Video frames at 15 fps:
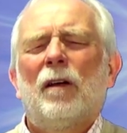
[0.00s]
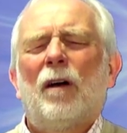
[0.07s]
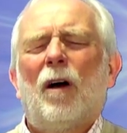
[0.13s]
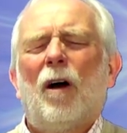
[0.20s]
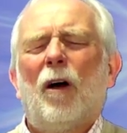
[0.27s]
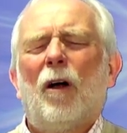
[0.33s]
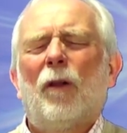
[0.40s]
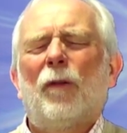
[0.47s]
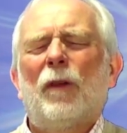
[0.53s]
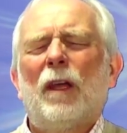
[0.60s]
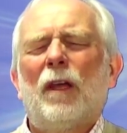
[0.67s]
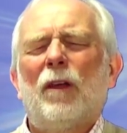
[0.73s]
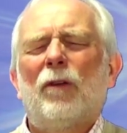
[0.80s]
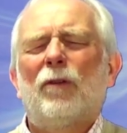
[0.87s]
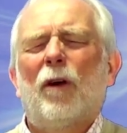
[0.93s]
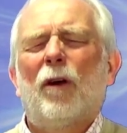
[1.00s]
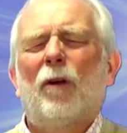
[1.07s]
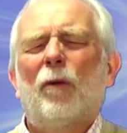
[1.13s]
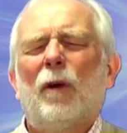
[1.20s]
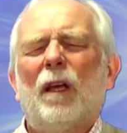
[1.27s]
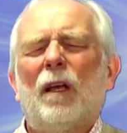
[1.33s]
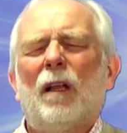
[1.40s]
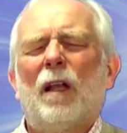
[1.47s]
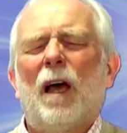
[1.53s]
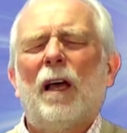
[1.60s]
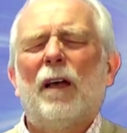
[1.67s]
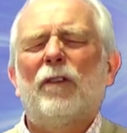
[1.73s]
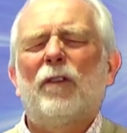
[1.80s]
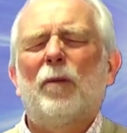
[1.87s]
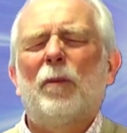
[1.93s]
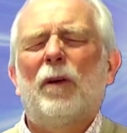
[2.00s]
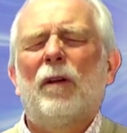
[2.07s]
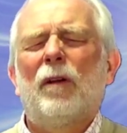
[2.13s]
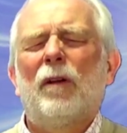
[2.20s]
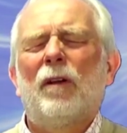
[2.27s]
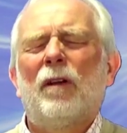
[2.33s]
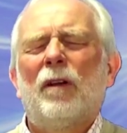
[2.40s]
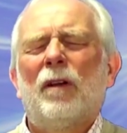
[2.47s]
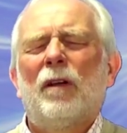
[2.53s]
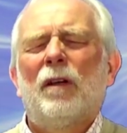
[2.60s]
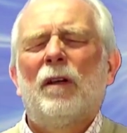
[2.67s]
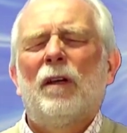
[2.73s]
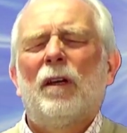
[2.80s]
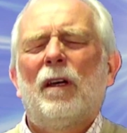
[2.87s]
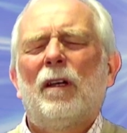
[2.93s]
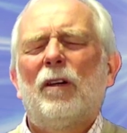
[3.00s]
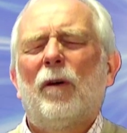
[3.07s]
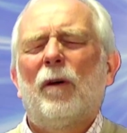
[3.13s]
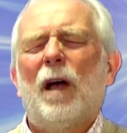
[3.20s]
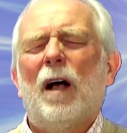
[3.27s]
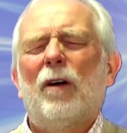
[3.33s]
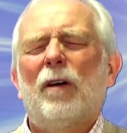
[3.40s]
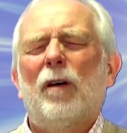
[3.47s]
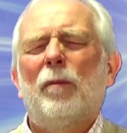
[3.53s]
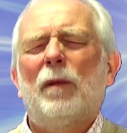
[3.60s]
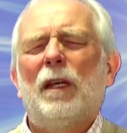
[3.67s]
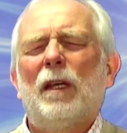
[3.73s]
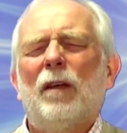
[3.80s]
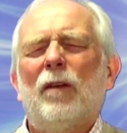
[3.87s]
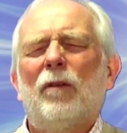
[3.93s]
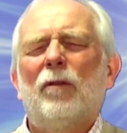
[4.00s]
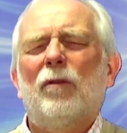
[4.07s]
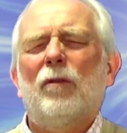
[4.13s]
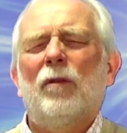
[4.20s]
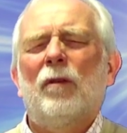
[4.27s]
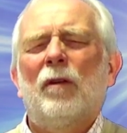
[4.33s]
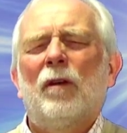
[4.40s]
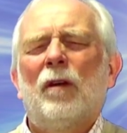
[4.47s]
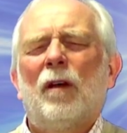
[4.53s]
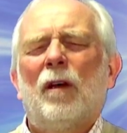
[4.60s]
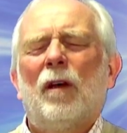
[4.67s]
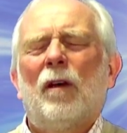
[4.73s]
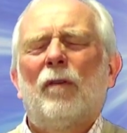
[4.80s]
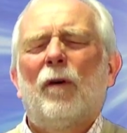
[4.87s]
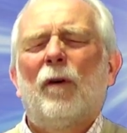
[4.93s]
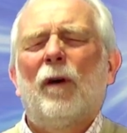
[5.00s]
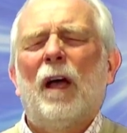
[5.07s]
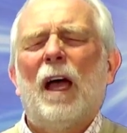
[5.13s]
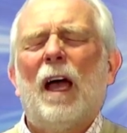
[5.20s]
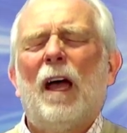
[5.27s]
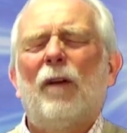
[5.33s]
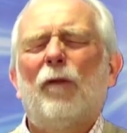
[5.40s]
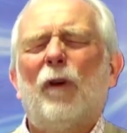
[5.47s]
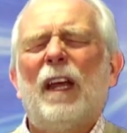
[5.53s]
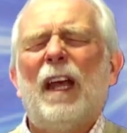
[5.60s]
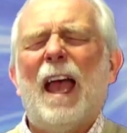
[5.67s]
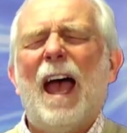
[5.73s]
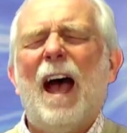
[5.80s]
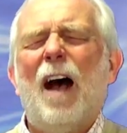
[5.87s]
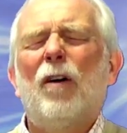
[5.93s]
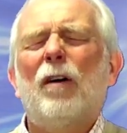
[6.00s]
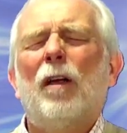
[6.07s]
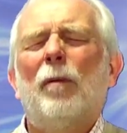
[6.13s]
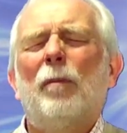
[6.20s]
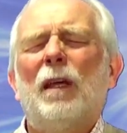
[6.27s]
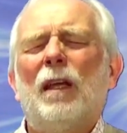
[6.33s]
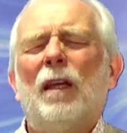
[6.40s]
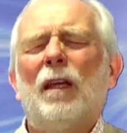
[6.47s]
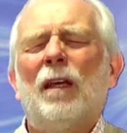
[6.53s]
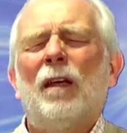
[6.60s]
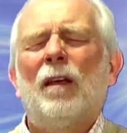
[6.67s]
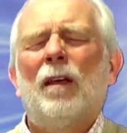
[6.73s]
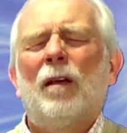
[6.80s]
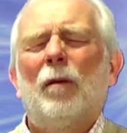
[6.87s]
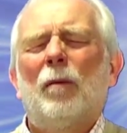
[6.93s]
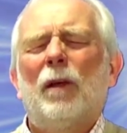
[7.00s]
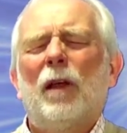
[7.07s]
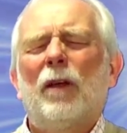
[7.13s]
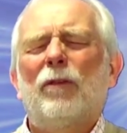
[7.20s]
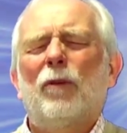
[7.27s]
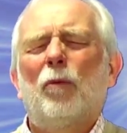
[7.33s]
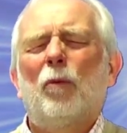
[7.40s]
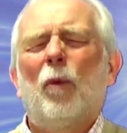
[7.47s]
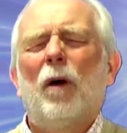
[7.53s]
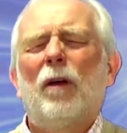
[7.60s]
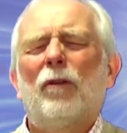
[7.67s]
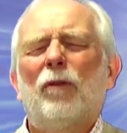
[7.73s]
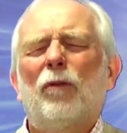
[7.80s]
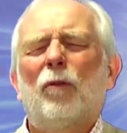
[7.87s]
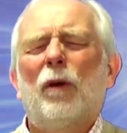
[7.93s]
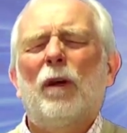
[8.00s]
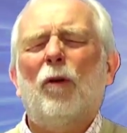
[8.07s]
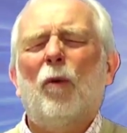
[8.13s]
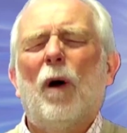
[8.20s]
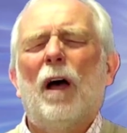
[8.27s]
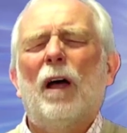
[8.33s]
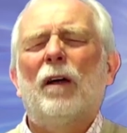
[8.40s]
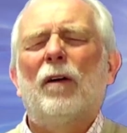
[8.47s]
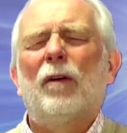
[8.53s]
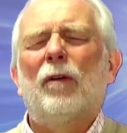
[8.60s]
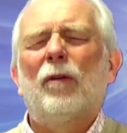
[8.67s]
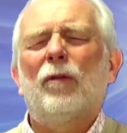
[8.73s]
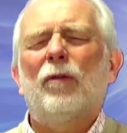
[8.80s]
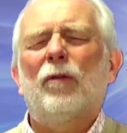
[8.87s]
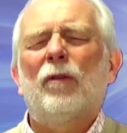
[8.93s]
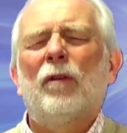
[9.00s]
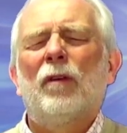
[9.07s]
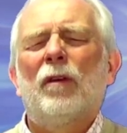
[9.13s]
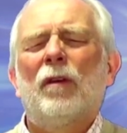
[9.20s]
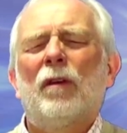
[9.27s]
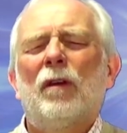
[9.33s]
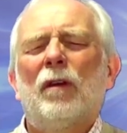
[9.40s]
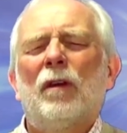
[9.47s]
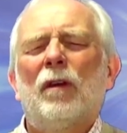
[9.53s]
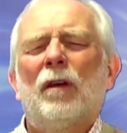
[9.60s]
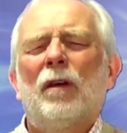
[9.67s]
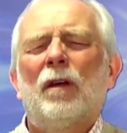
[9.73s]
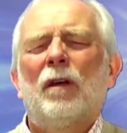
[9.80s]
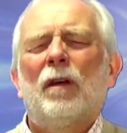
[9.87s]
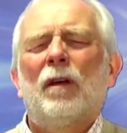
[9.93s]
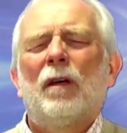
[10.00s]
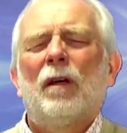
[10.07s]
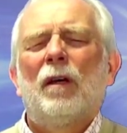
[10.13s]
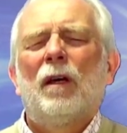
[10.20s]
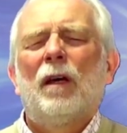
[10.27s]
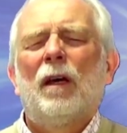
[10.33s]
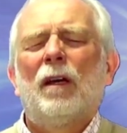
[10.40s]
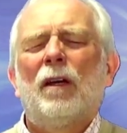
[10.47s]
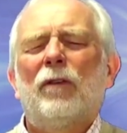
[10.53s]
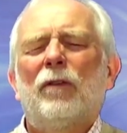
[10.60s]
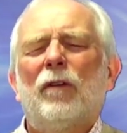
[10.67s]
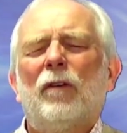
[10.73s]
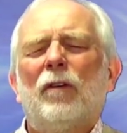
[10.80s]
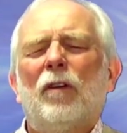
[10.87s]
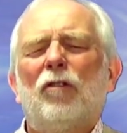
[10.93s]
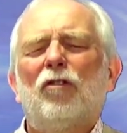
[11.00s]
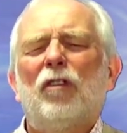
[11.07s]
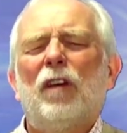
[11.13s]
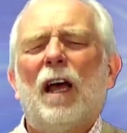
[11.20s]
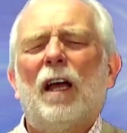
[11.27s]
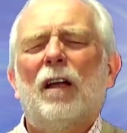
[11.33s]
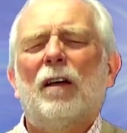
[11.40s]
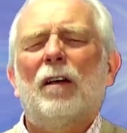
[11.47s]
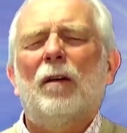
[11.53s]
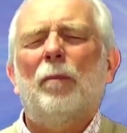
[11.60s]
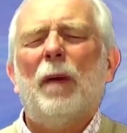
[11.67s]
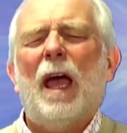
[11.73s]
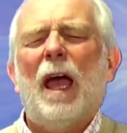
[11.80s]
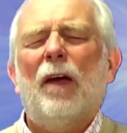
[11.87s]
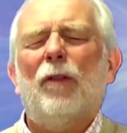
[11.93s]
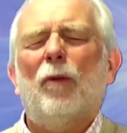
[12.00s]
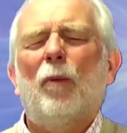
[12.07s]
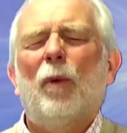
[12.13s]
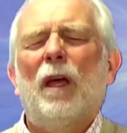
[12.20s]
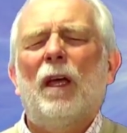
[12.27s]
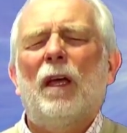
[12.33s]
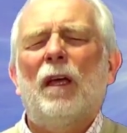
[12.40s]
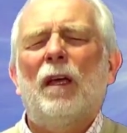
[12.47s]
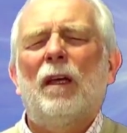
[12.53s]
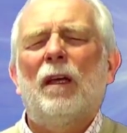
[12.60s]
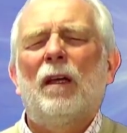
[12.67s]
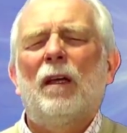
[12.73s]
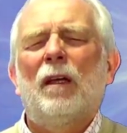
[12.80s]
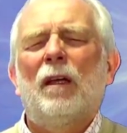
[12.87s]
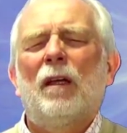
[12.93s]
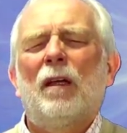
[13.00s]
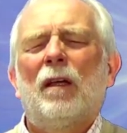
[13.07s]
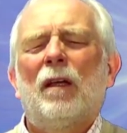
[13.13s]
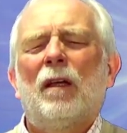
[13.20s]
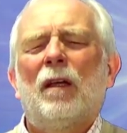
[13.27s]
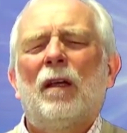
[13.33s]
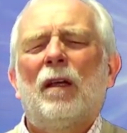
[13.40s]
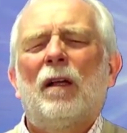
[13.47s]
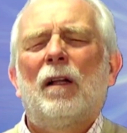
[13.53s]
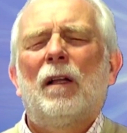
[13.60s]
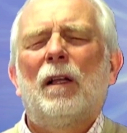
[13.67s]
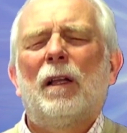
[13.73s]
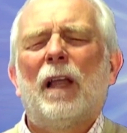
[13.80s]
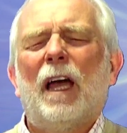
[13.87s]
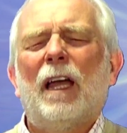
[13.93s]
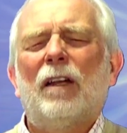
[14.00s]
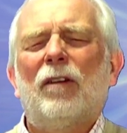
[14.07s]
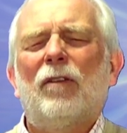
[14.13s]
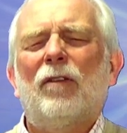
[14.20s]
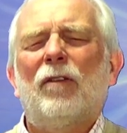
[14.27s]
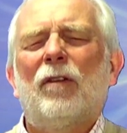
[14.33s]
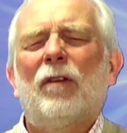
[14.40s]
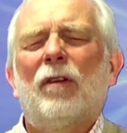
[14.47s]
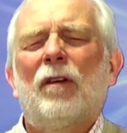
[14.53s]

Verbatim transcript: All things are realizable in your alchemies, for every alchemy, blessed ones, requires in its initiatic pathway light